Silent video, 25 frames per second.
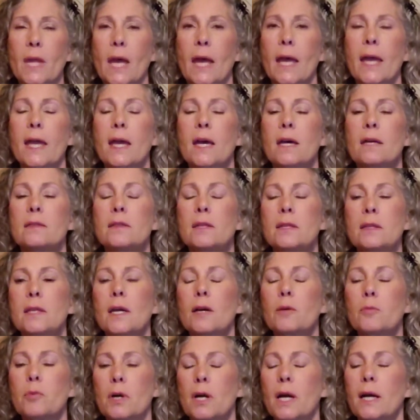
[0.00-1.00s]
And
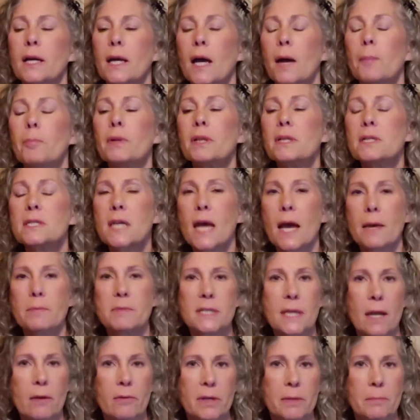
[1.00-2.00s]
there were a couple of
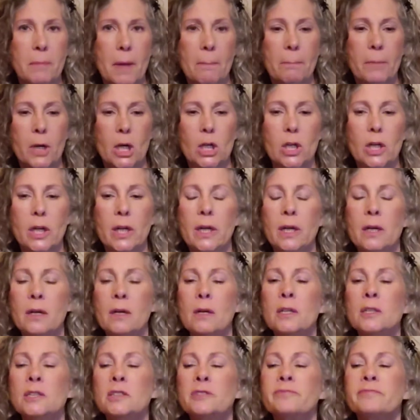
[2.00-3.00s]
times I remember
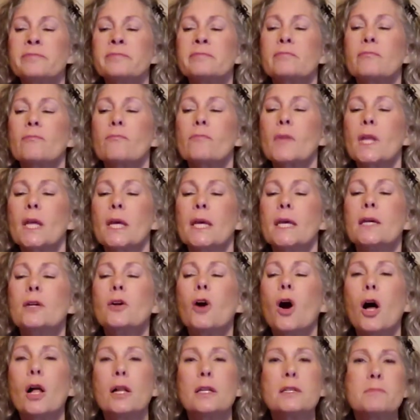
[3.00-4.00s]
he
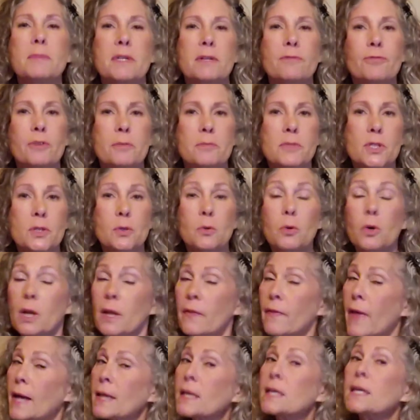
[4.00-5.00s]
called me from school,
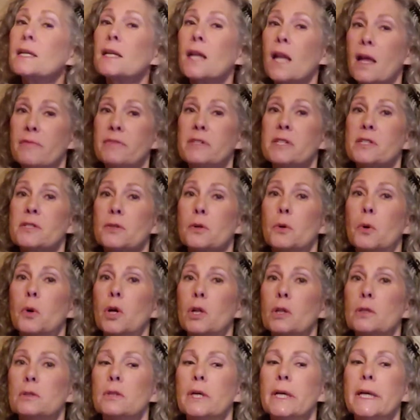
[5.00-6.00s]
and that kid loved
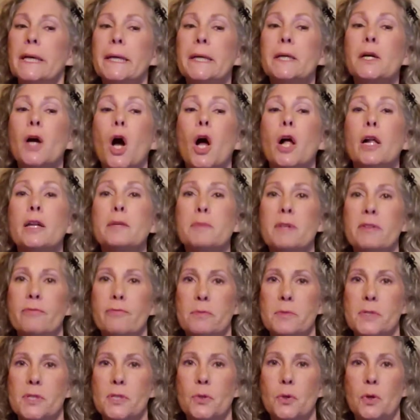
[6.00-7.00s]
school. He called me
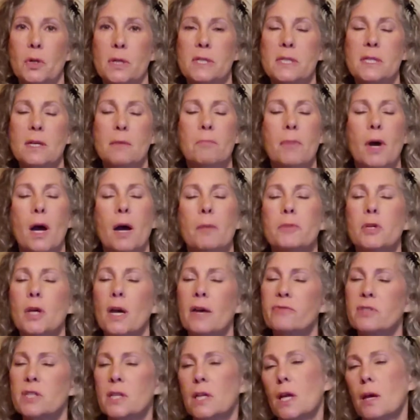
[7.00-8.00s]
from school and said, "Mom, you
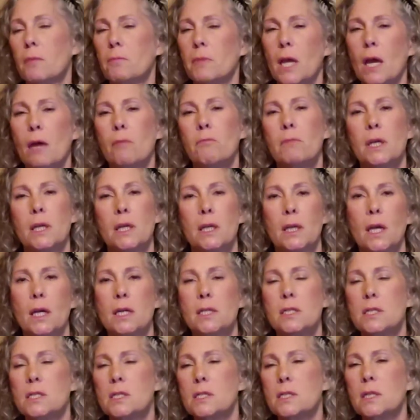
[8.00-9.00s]
have to come get me. I
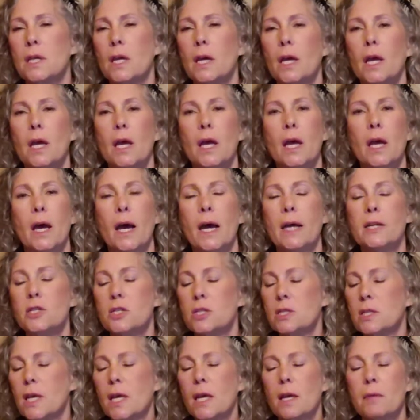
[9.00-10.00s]
just
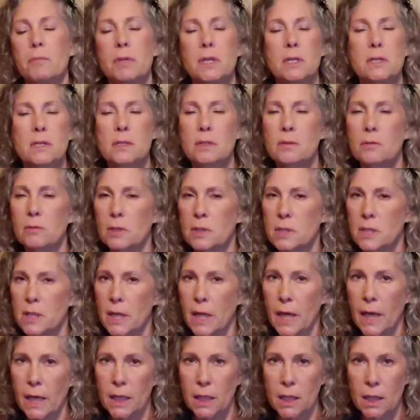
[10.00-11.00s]
can't be at school
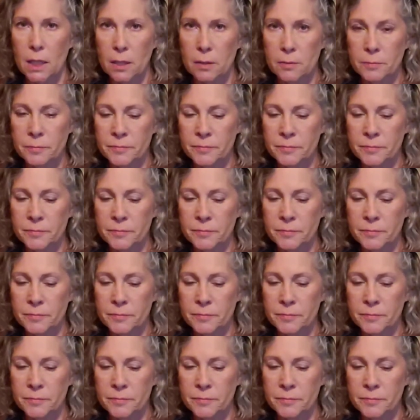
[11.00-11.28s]
today."